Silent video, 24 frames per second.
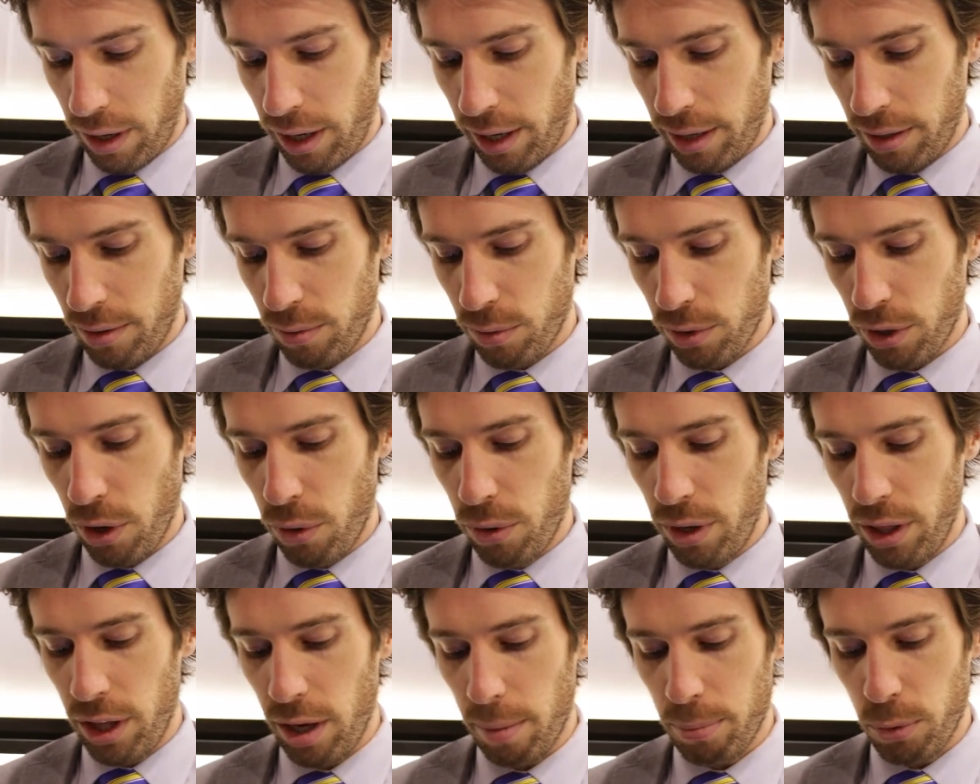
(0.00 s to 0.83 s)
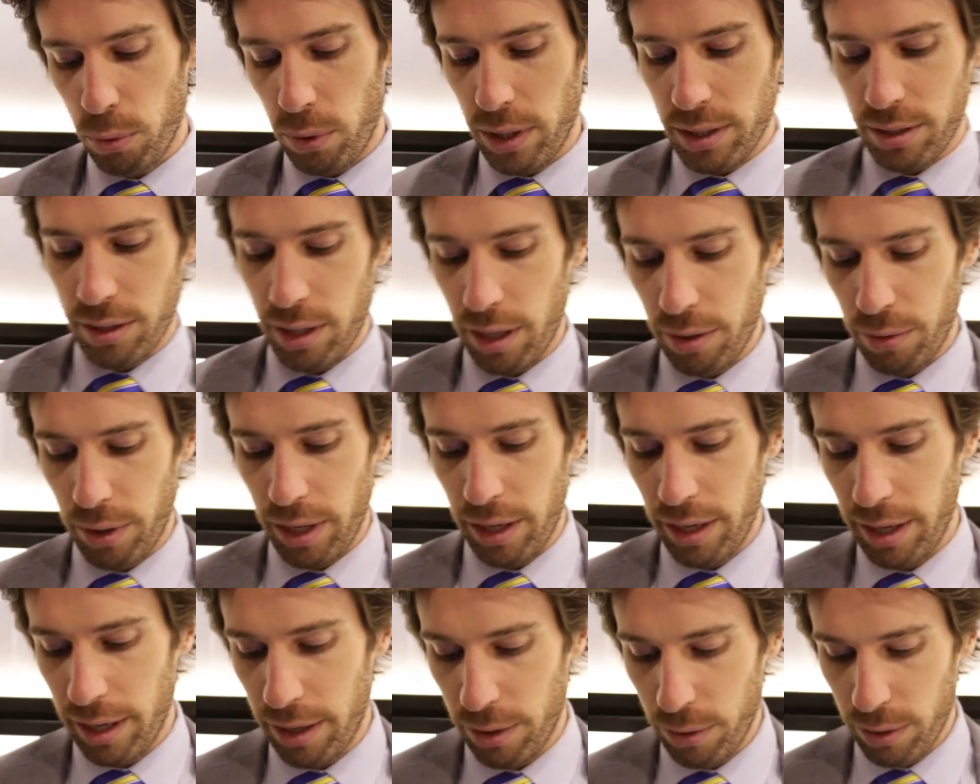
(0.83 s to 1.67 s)
right, going to the Upper West Side right
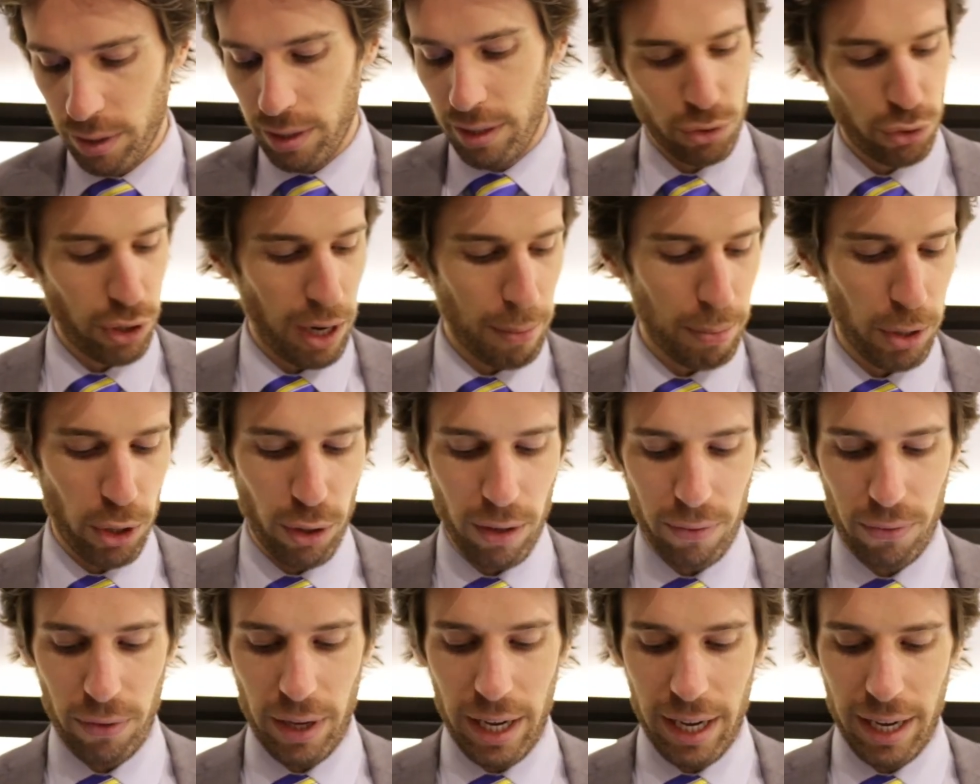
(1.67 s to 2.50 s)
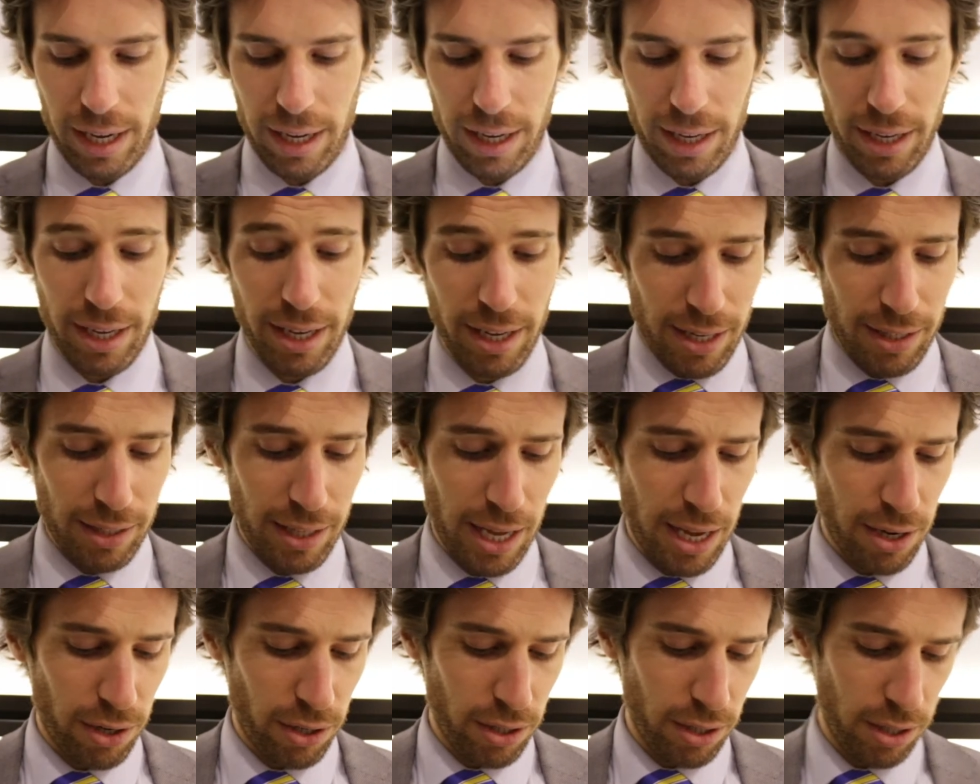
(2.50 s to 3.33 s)
now, dropping off a
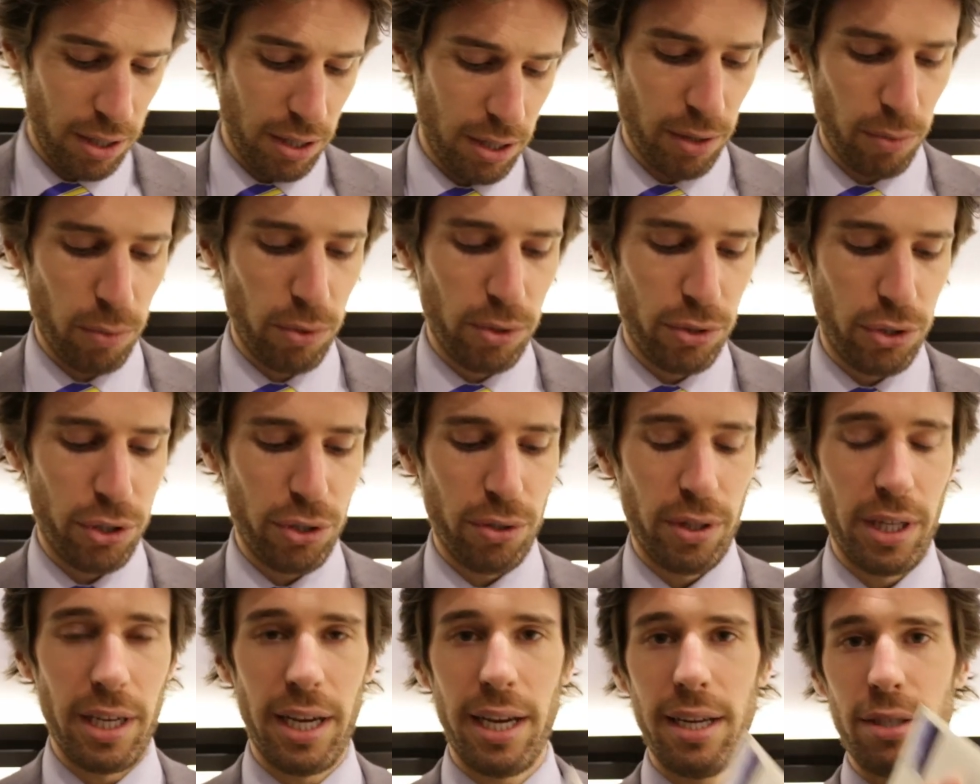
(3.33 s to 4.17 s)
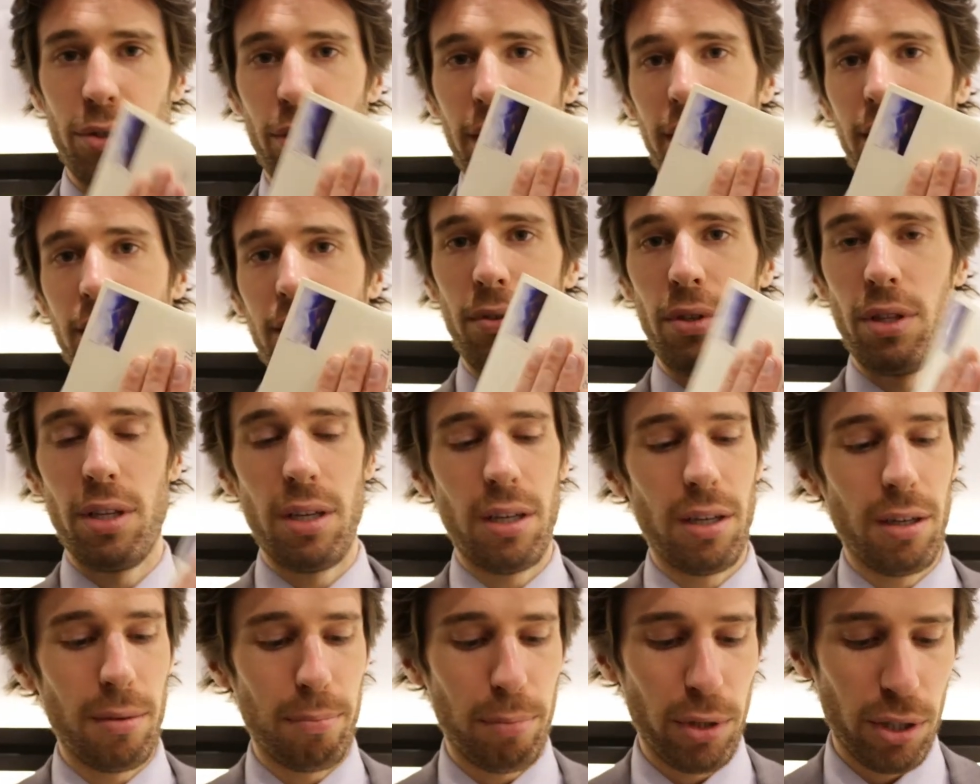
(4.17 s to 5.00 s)
letter. I won't show the address for
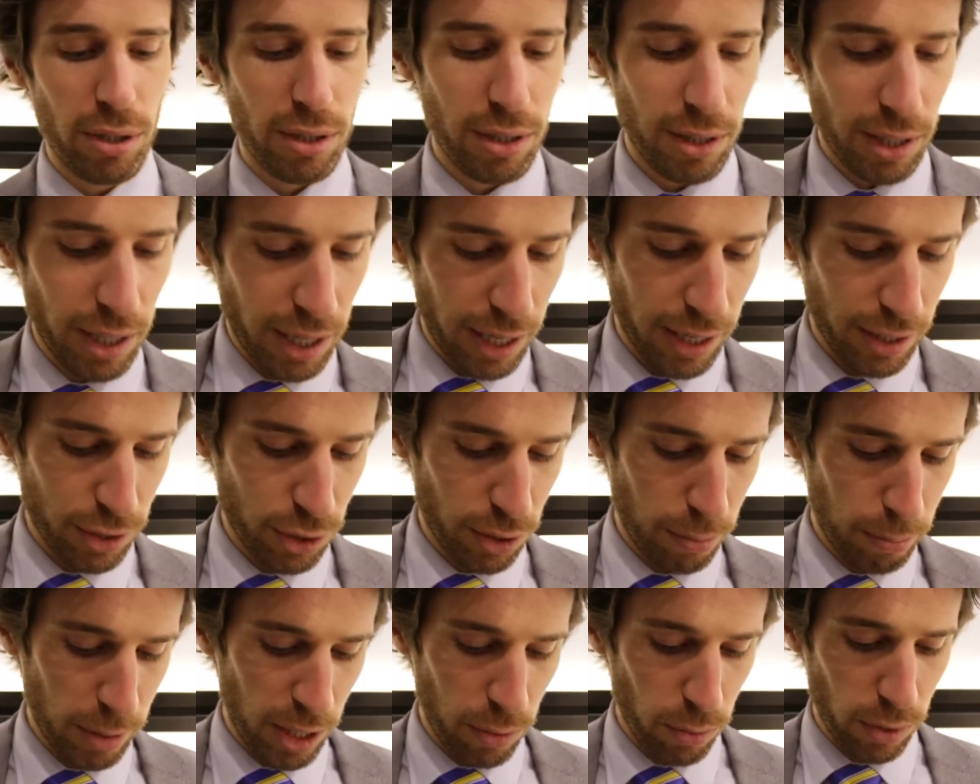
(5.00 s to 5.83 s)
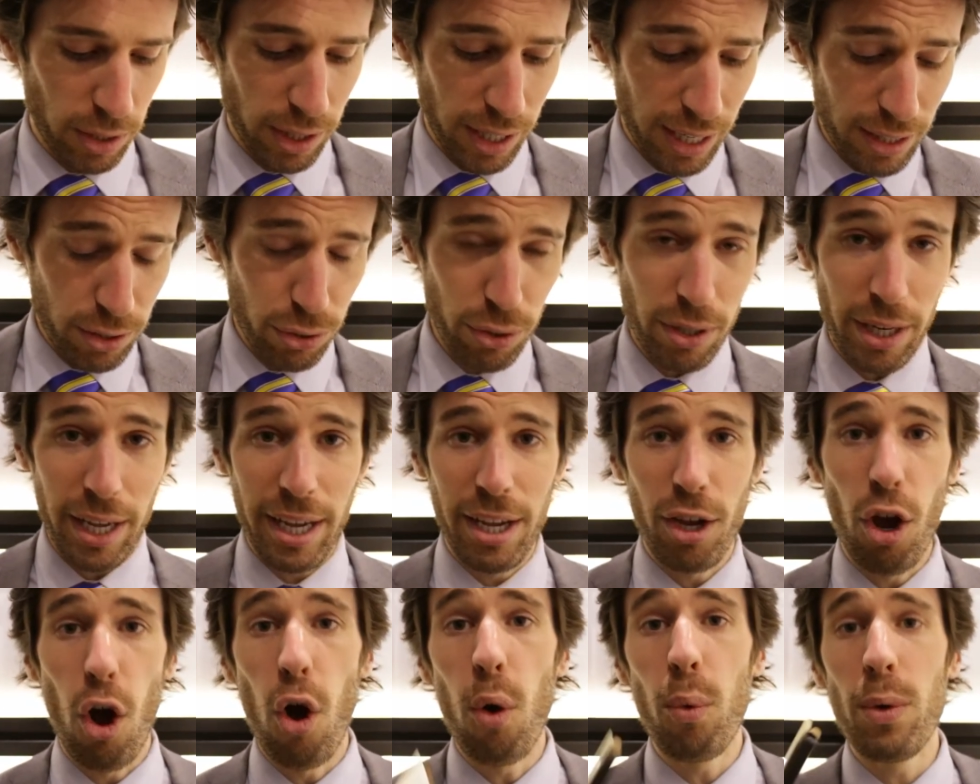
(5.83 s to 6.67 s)
the person that I actually met with
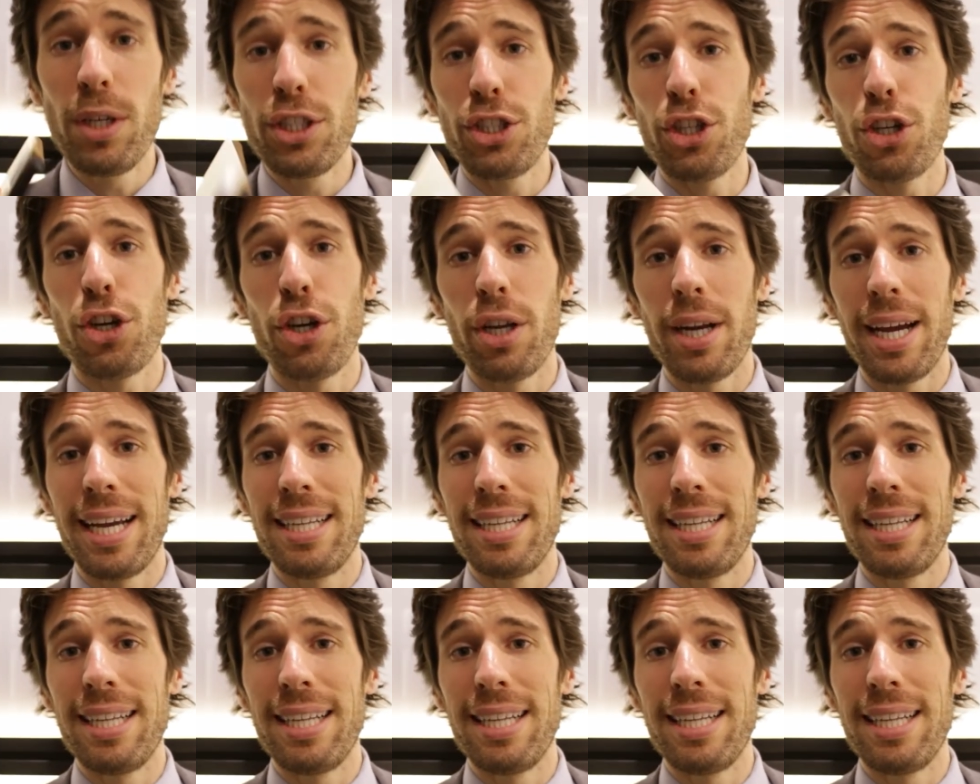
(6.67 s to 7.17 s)
yesterday. Always a good